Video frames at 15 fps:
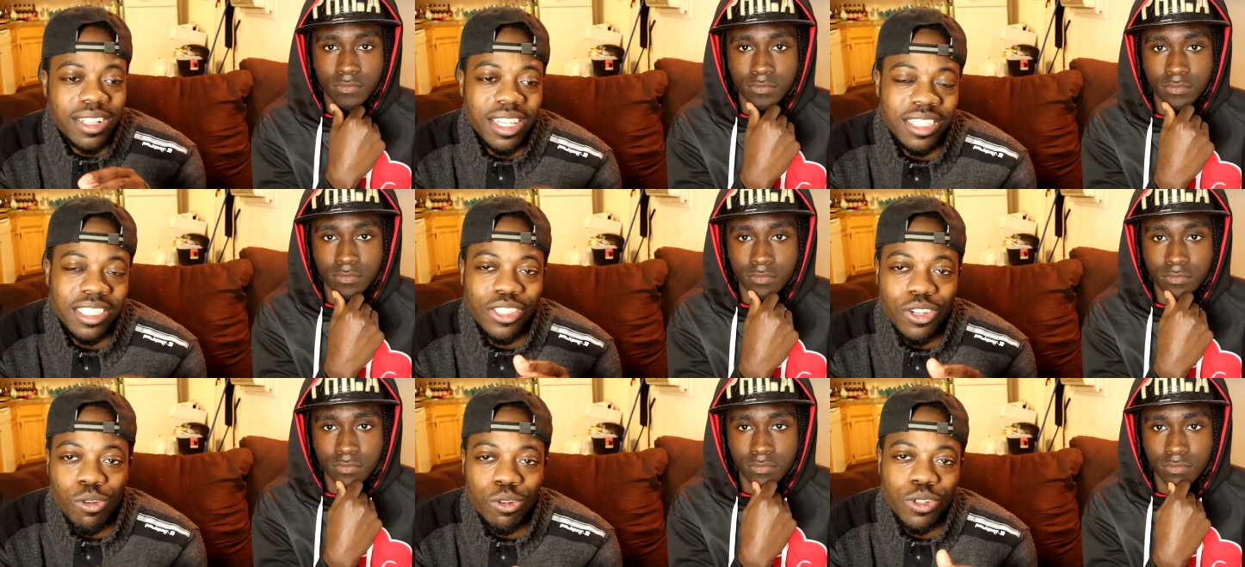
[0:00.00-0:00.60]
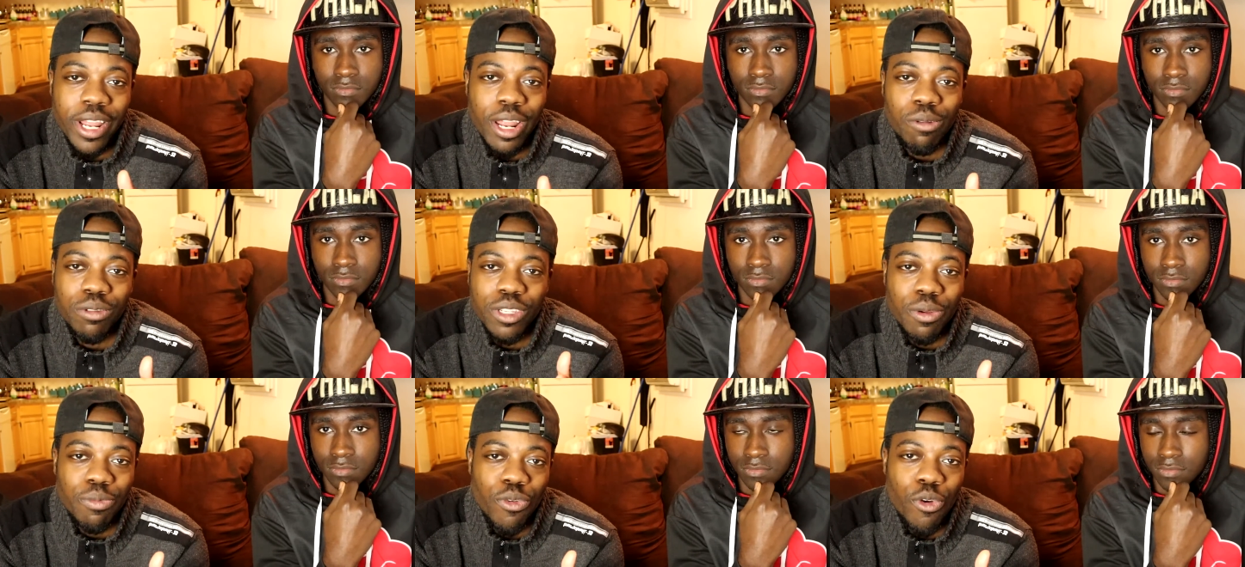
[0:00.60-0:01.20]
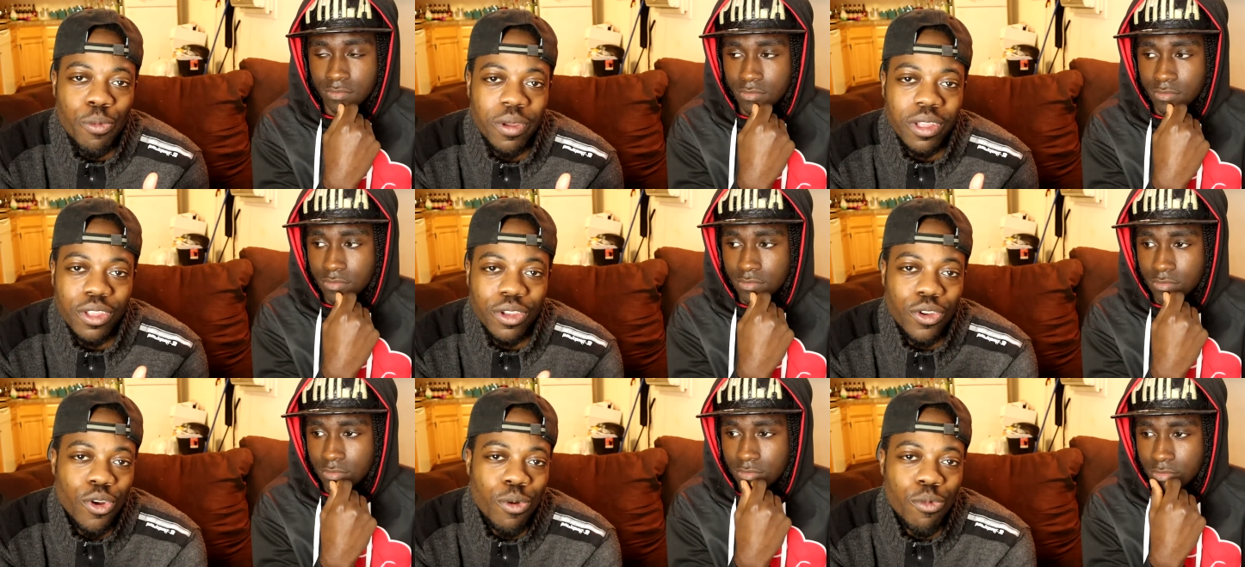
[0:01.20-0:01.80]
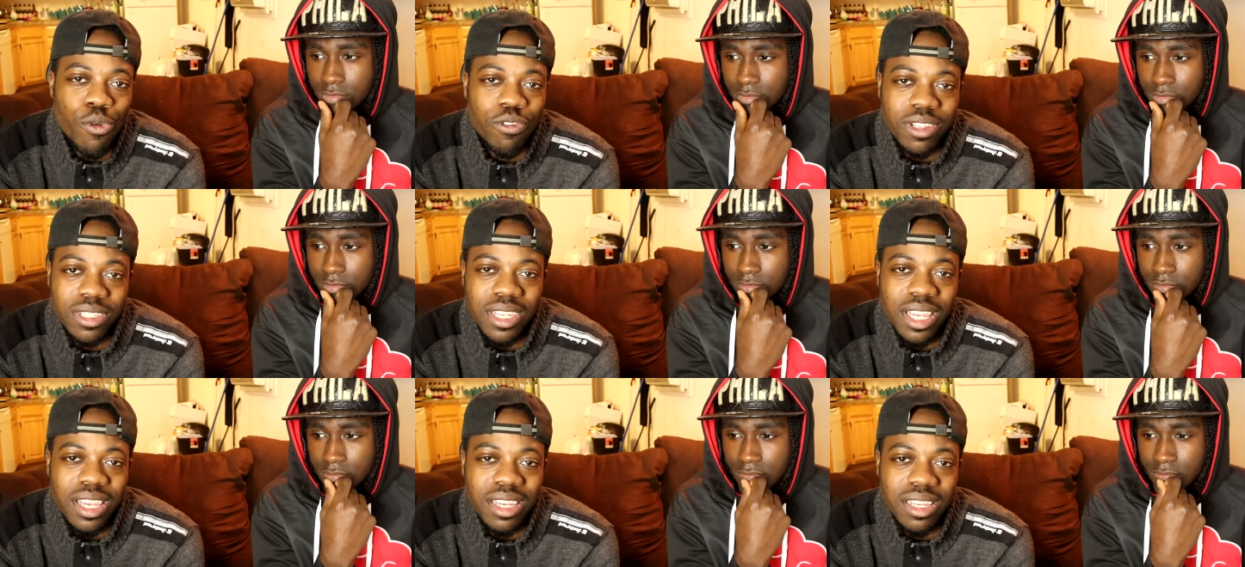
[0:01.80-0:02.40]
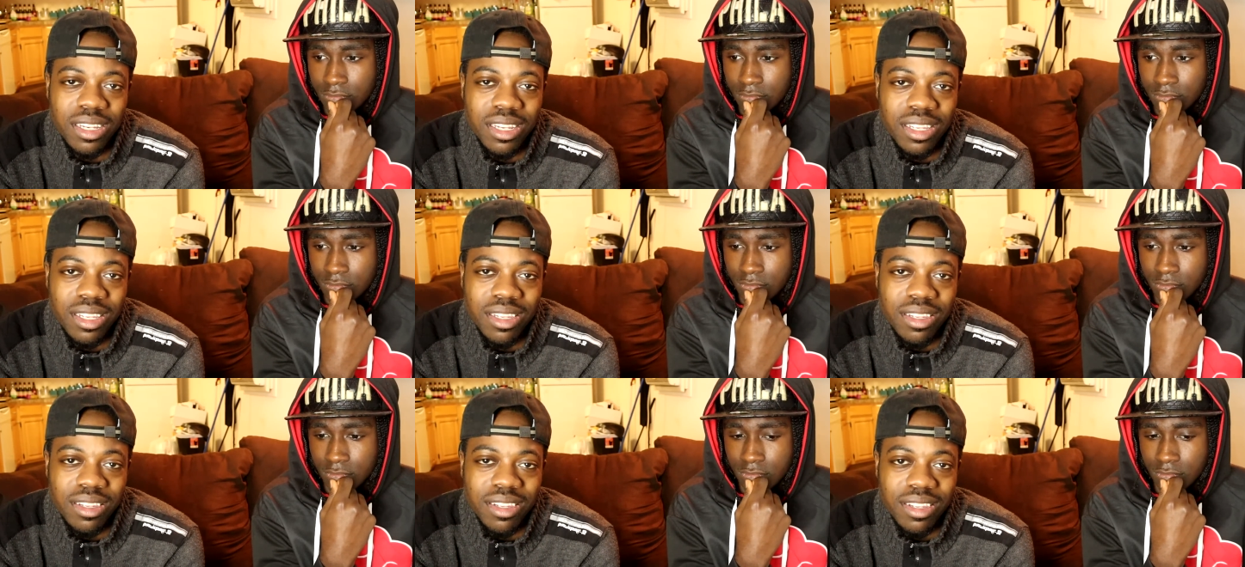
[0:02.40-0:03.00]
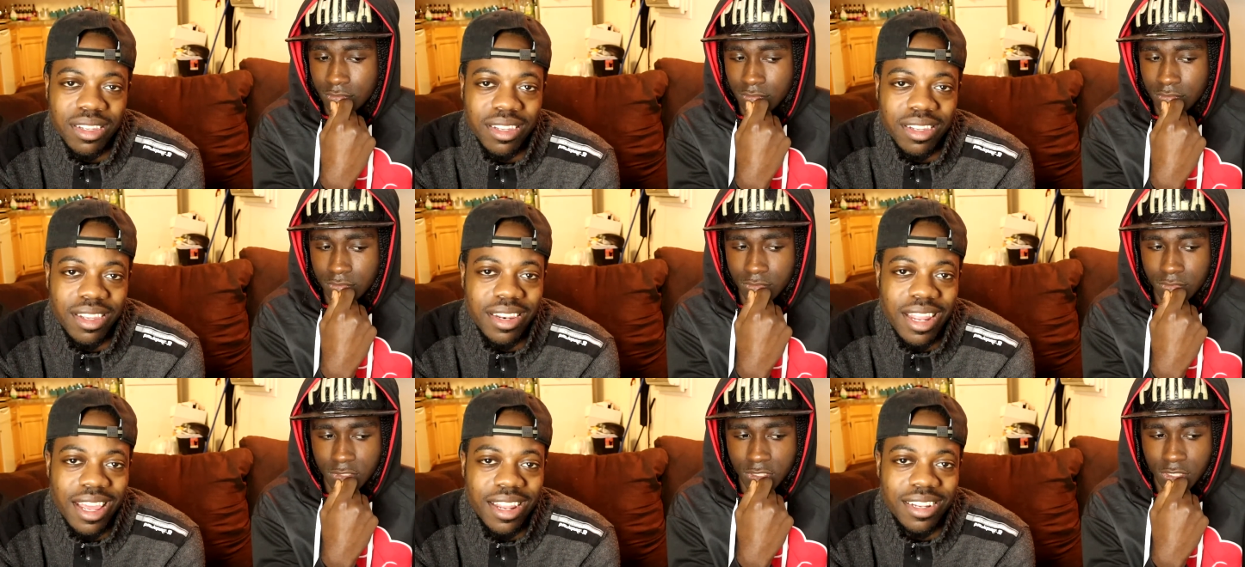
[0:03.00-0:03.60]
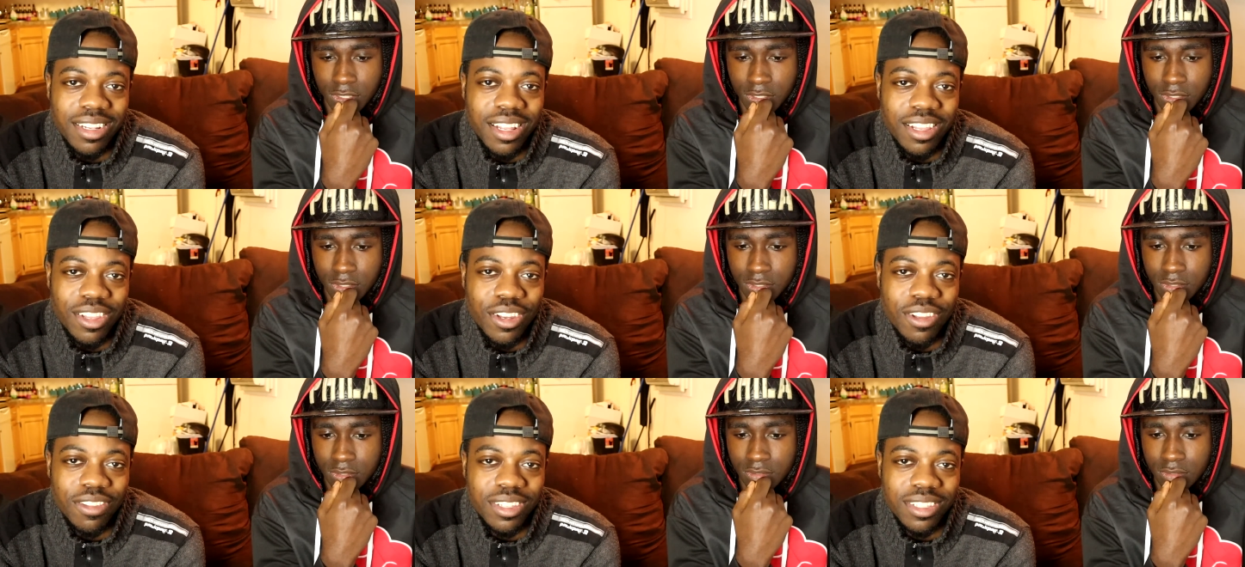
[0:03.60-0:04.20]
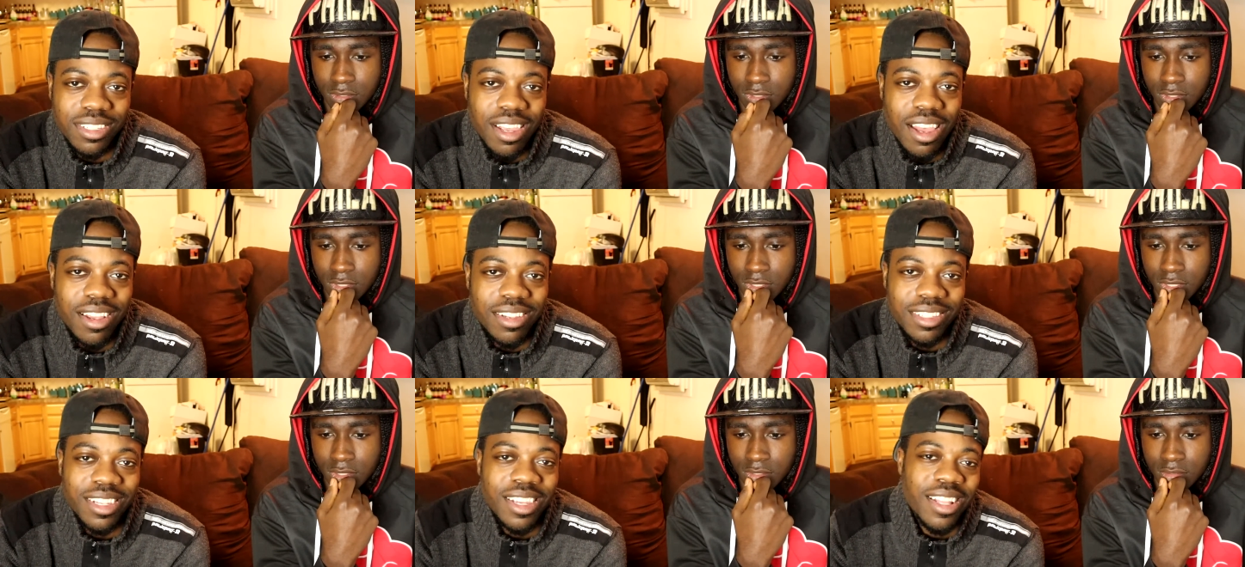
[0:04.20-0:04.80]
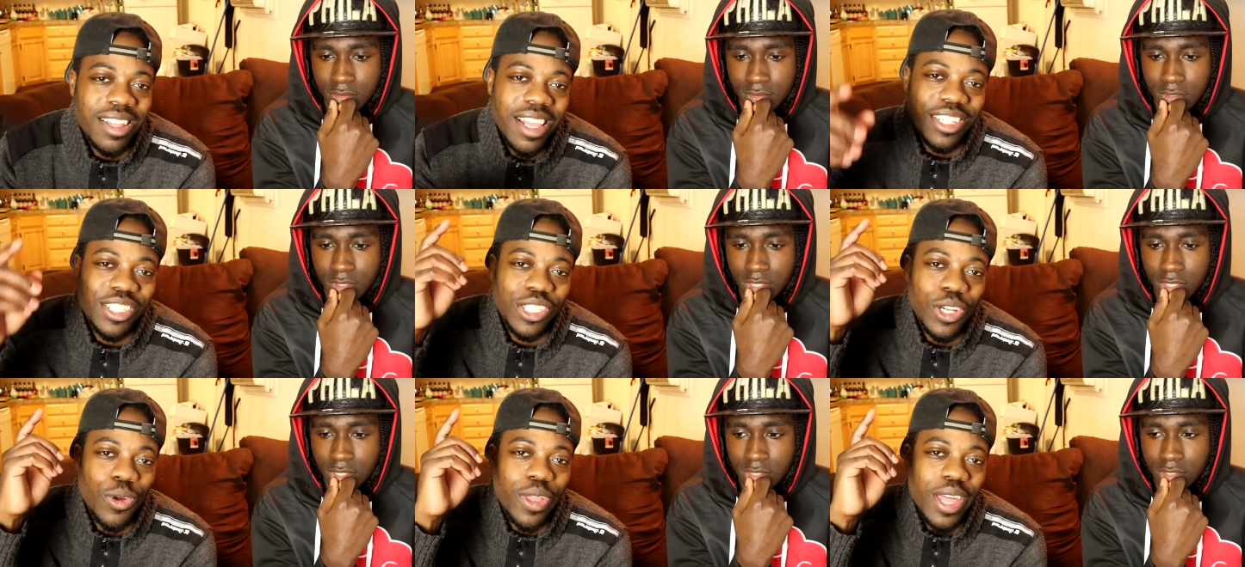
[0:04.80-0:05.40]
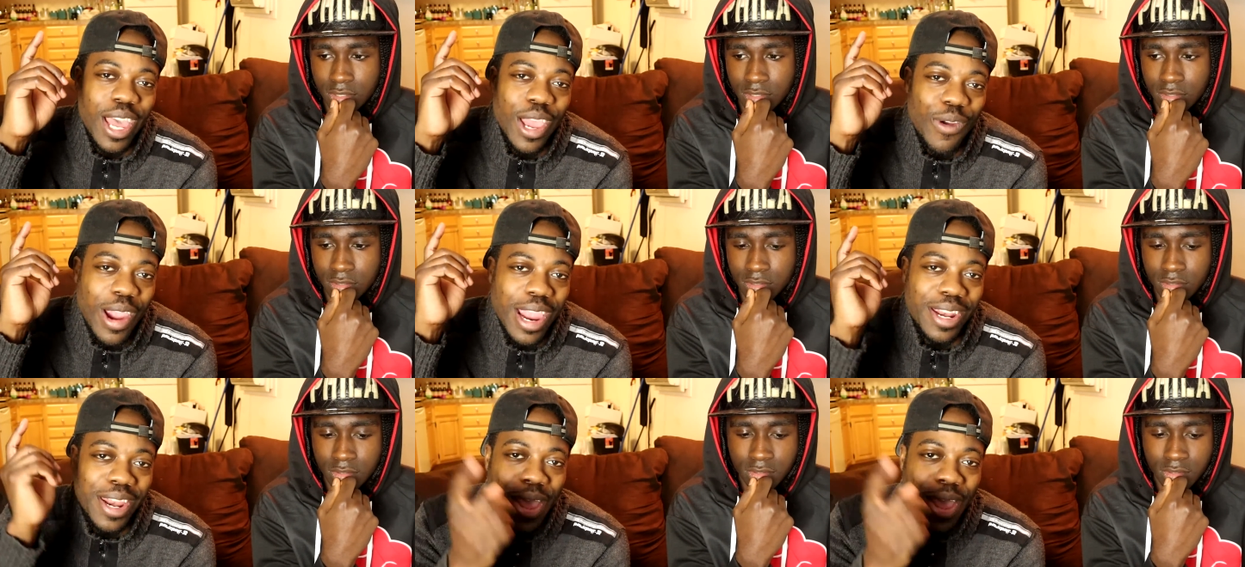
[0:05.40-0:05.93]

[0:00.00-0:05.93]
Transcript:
Speaker 1: This showed you that it was inappropriate. The girl moved his hand and had a look of disgust. Let's yeah. show that right